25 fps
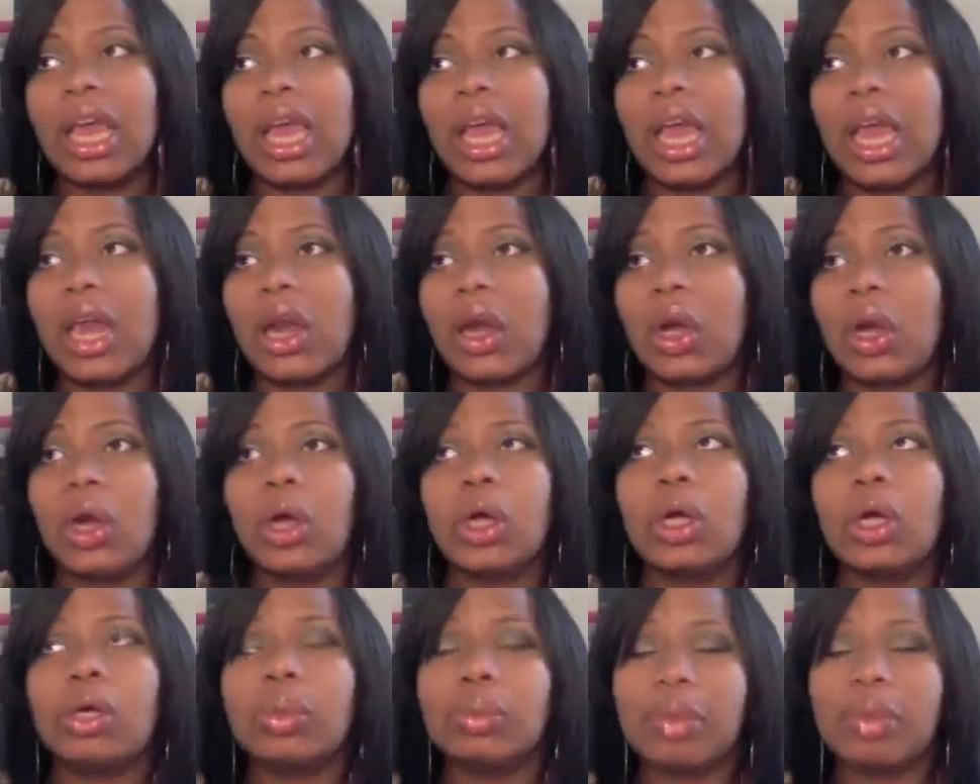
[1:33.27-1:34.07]
I don't
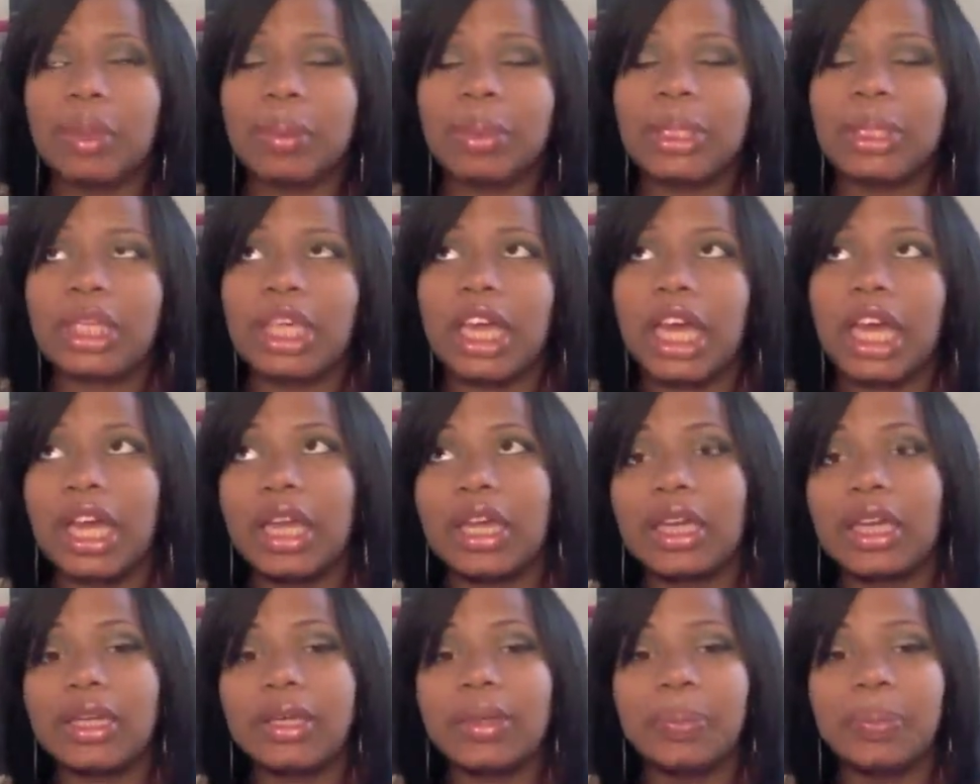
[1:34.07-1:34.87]
know, maybe it's like
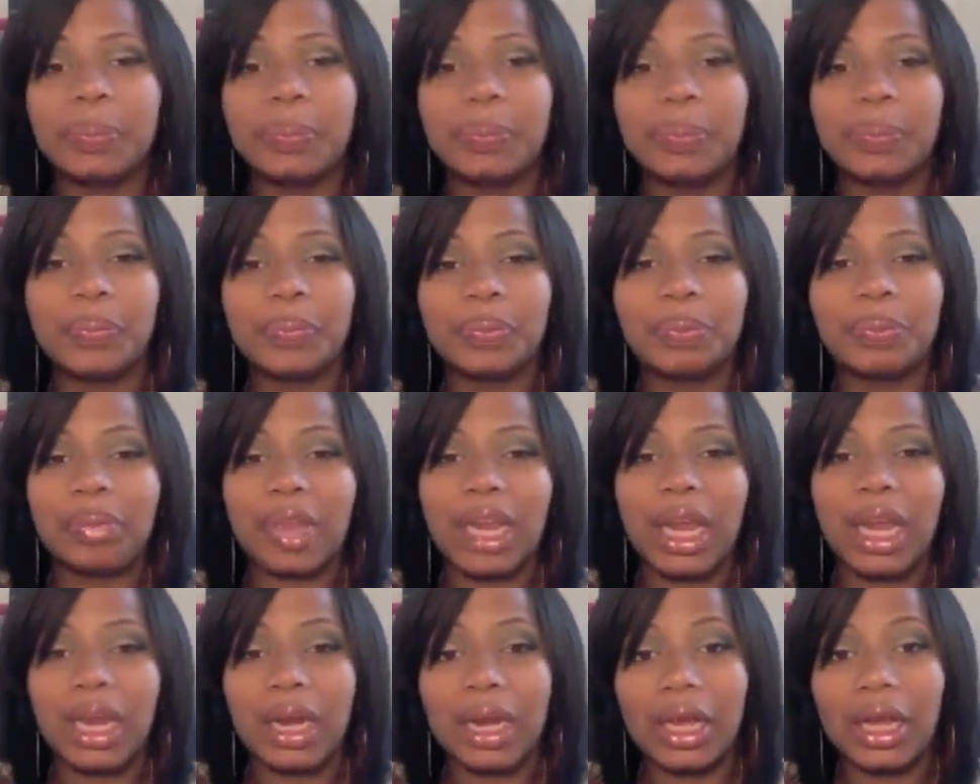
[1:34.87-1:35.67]

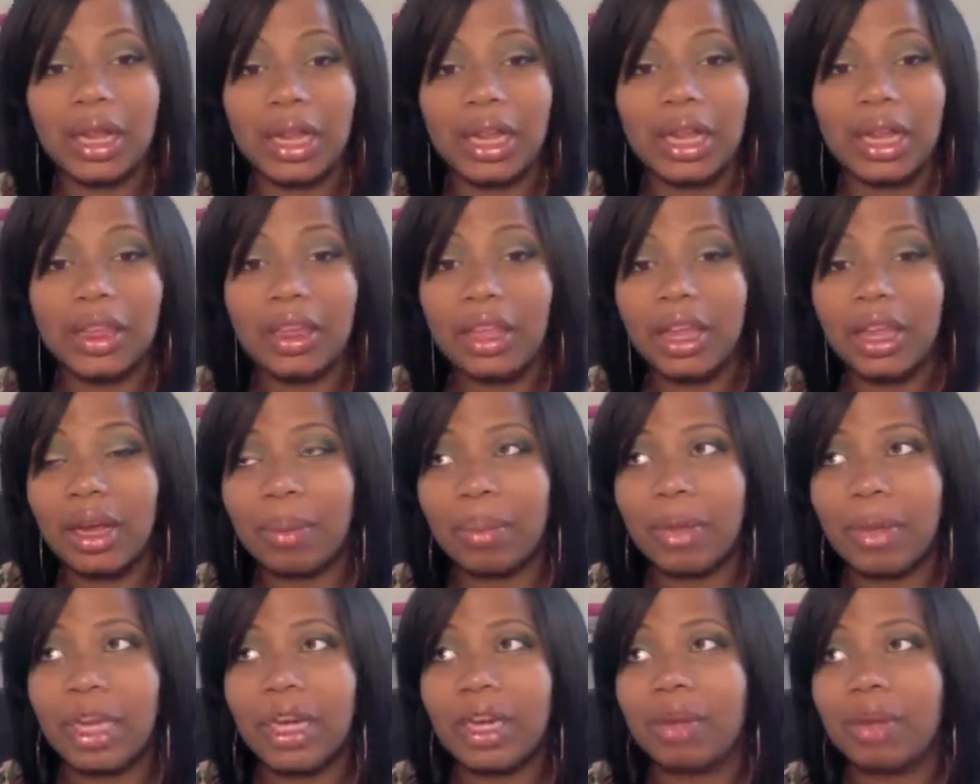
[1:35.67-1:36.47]
an LA thing. I
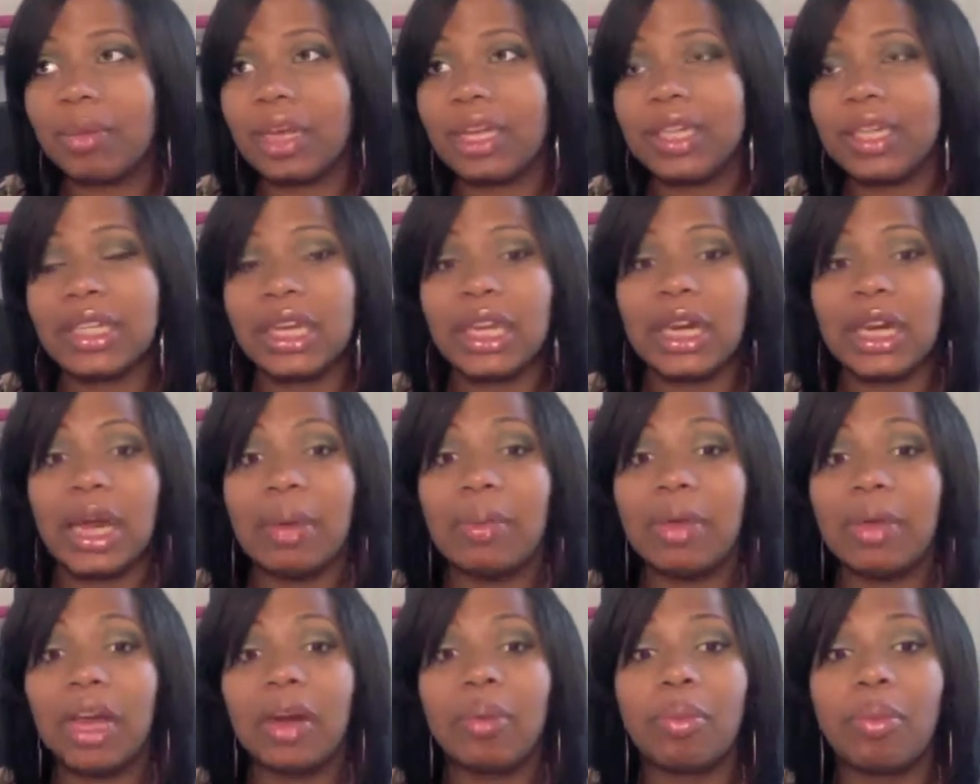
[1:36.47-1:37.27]
mean, I'm not saying I'm
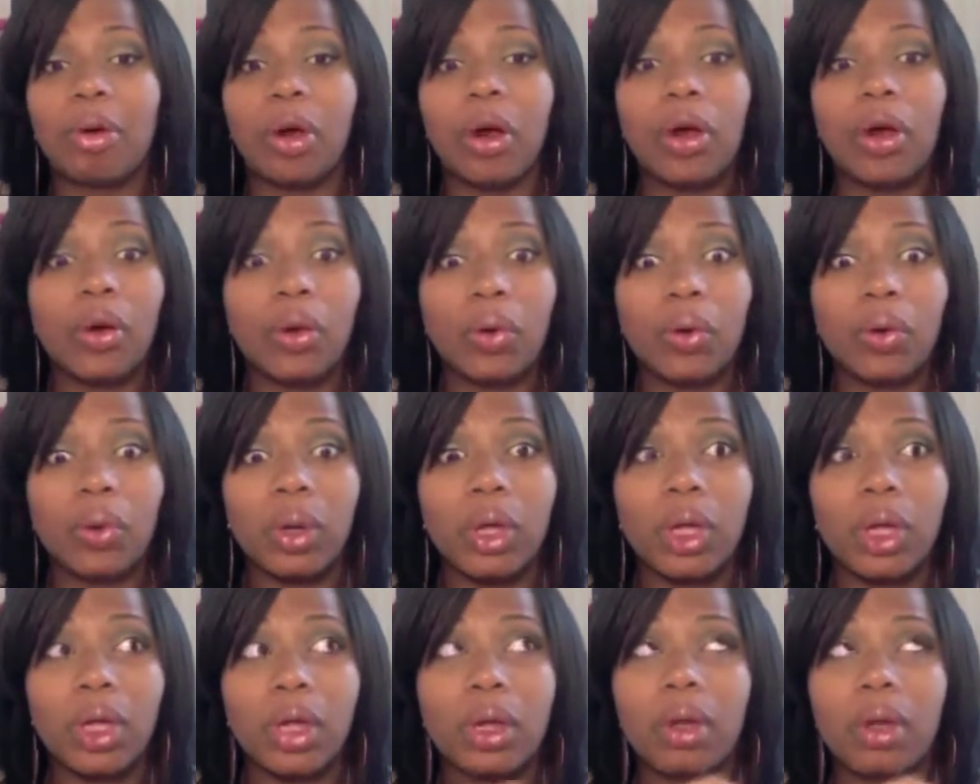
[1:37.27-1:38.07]
not a pro,
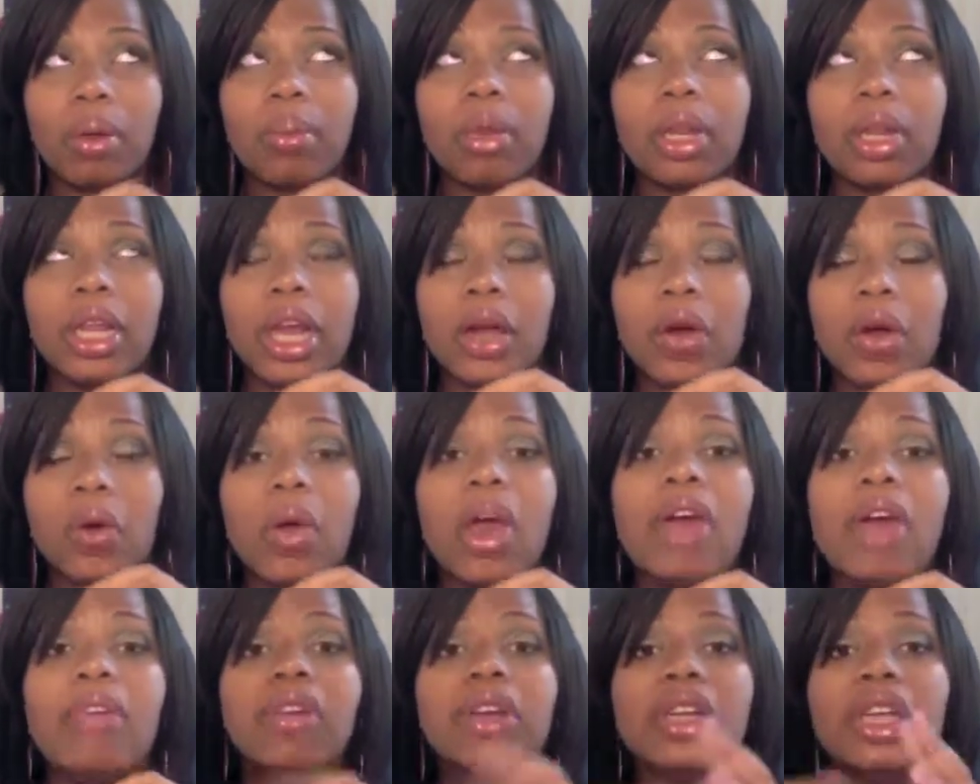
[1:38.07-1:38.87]
but like
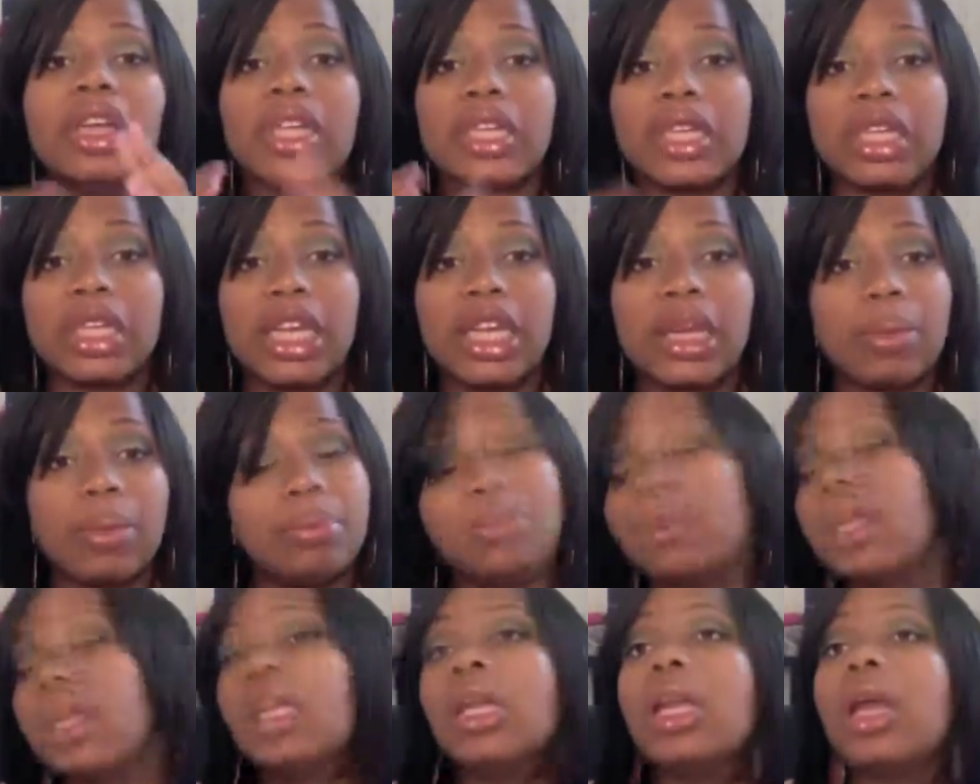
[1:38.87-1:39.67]
whoever does
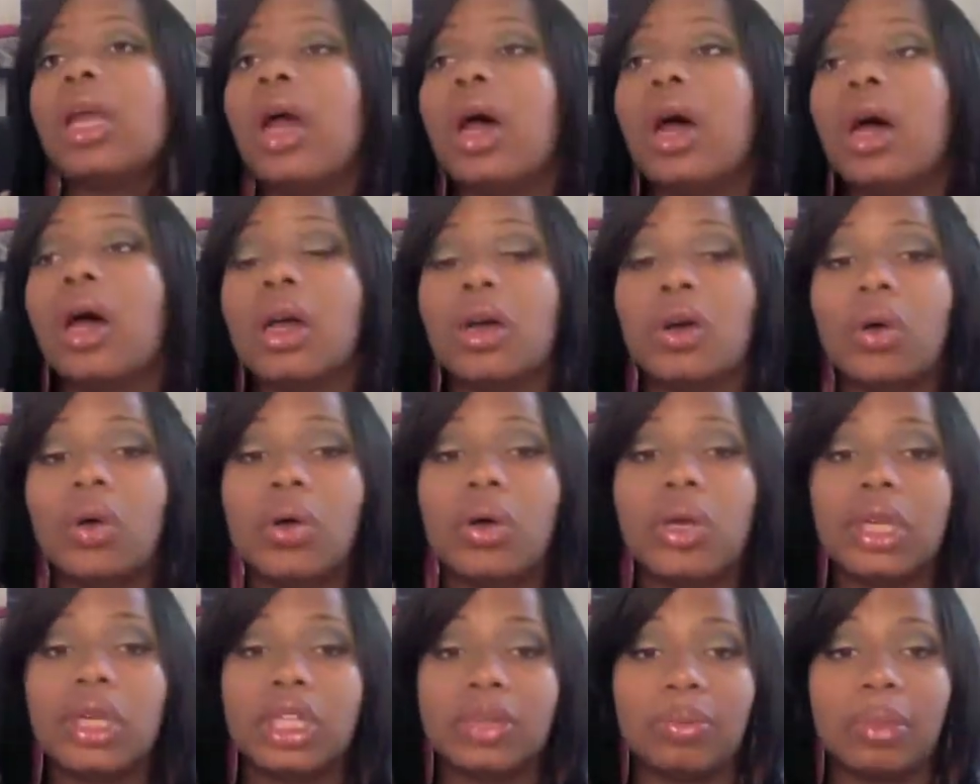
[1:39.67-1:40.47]
Kim and
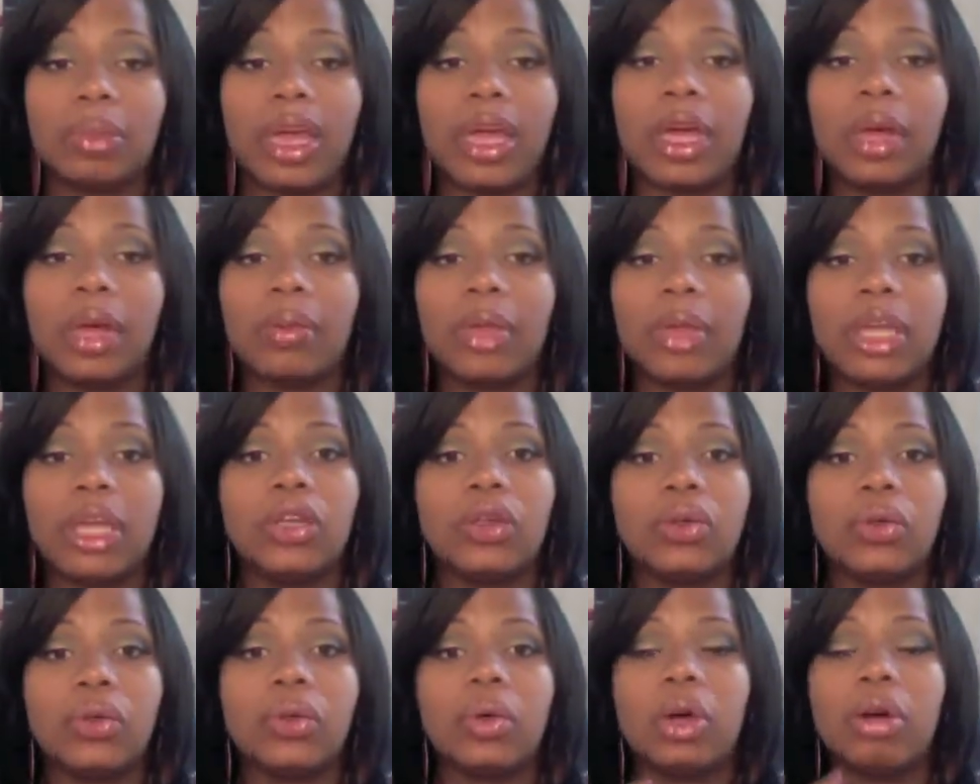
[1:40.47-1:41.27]
Courtney's makeup, they
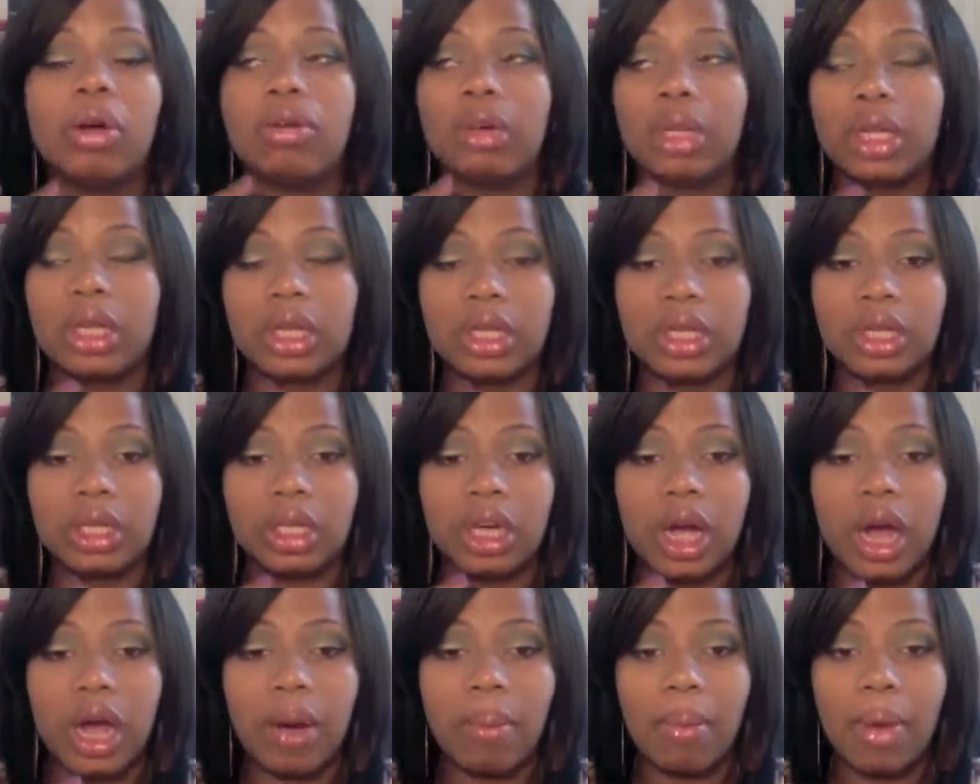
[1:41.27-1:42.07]
do a really good
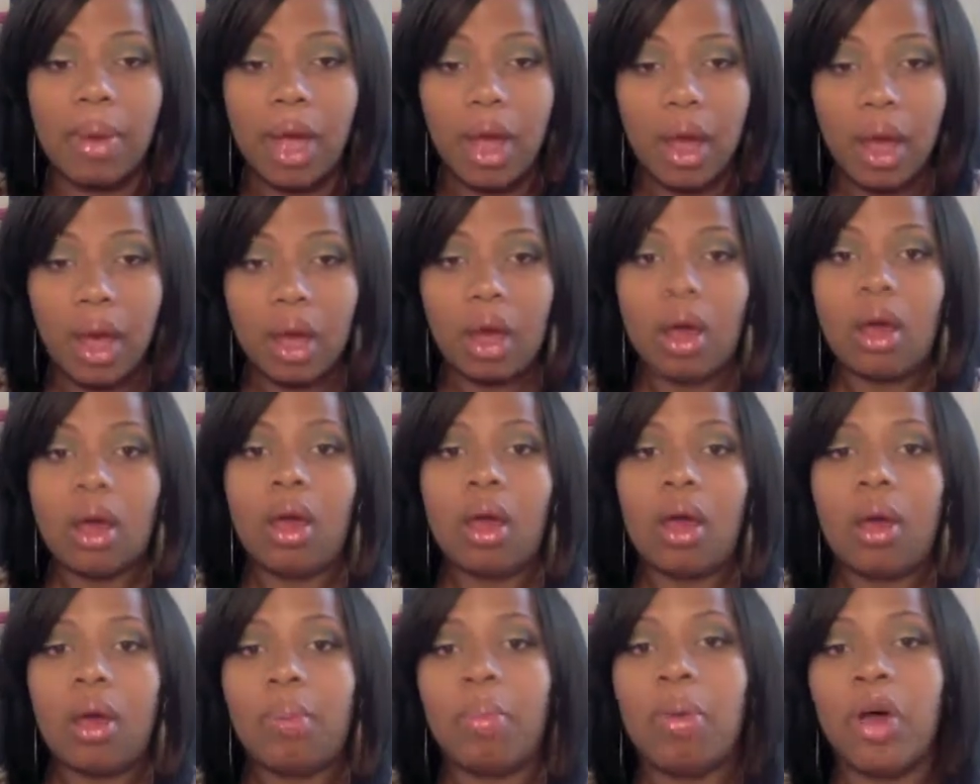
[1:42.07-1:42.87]
job.
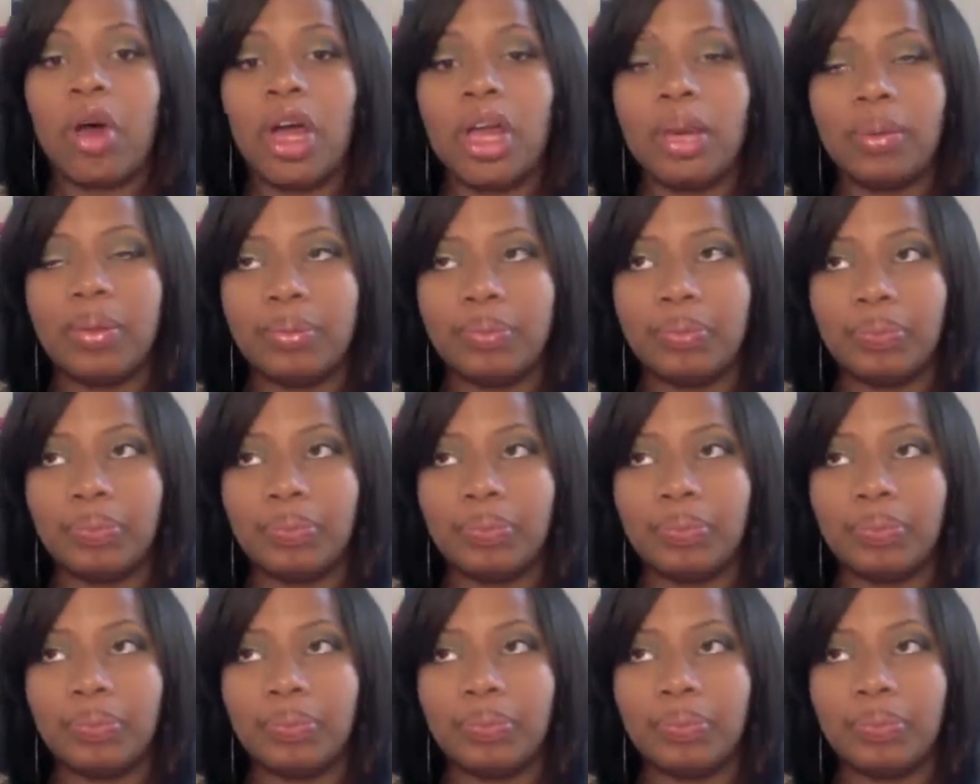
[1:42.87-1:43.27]
But